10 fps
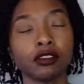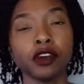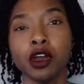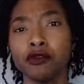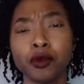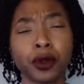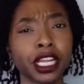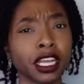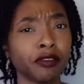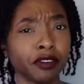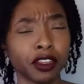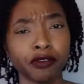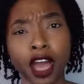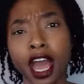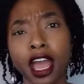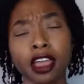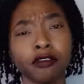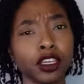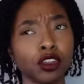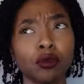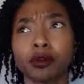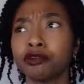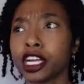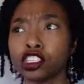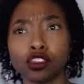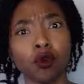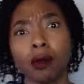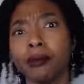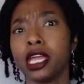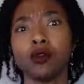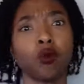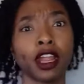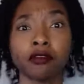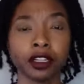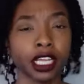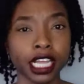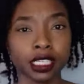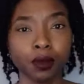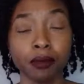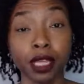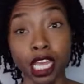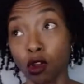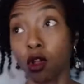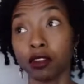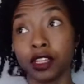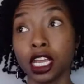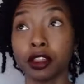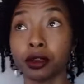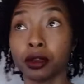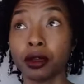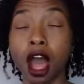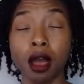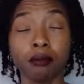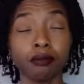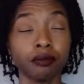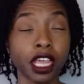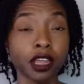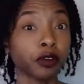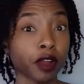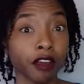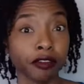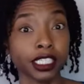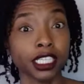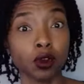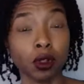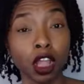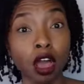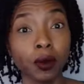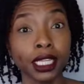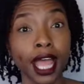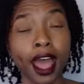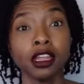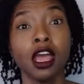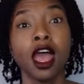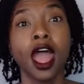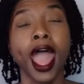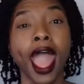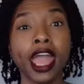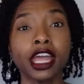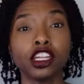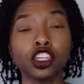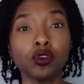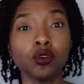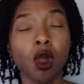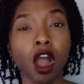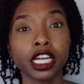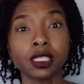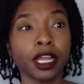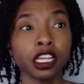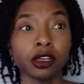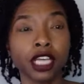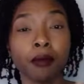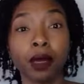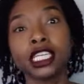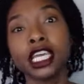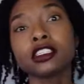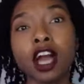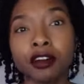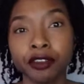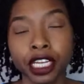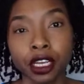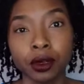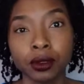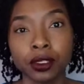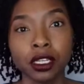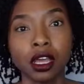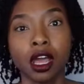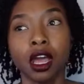of 40 and 55, professional women, whatever the case may be, and all of the other infographics that go along with that, and you are spending your time on TikTok videos,